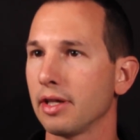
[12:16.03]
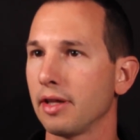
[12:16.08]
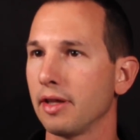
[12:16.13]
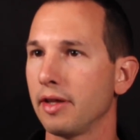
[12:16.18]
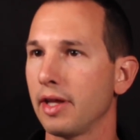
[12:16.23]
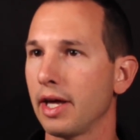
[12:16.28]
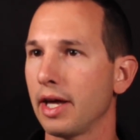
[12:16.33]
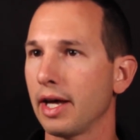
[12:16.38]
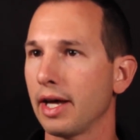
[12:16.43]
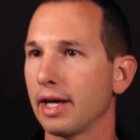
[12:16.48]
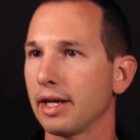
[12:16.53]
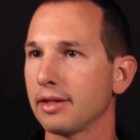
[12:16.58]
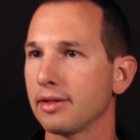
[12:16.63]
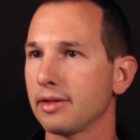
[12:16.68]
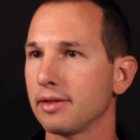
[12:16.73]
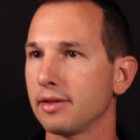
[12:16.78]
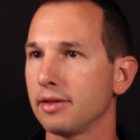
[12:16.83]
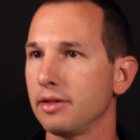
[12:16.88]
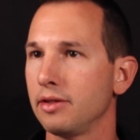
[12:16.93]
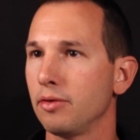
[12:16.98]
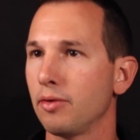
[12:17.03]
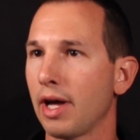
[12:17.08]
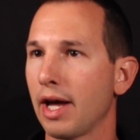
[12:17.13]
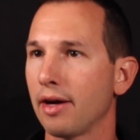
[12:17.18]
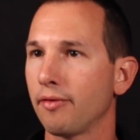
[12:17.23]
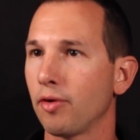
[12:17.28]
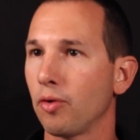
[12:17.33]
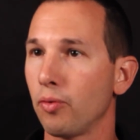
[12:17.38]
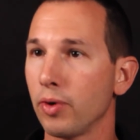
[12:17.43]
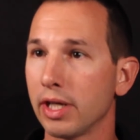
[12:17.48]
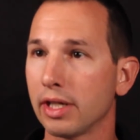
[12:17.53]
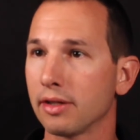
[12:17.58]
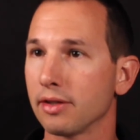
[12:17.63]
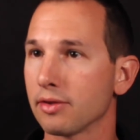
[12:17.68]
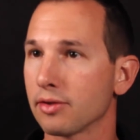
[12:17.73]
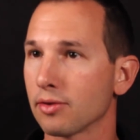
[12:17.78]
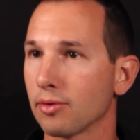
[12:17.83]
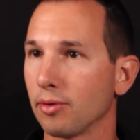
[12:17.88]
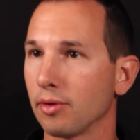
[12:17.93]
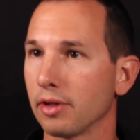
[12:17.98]
that you have a
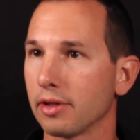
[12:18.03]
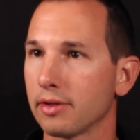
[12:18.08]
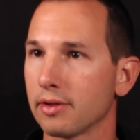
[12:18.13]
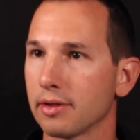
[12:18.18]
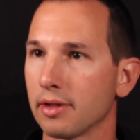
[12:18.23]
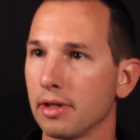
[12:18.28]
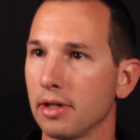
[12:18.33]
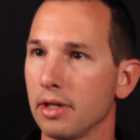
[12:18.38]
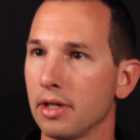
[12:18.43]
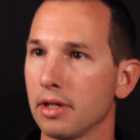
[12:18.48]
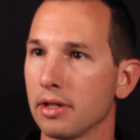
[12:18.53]
weakness towards.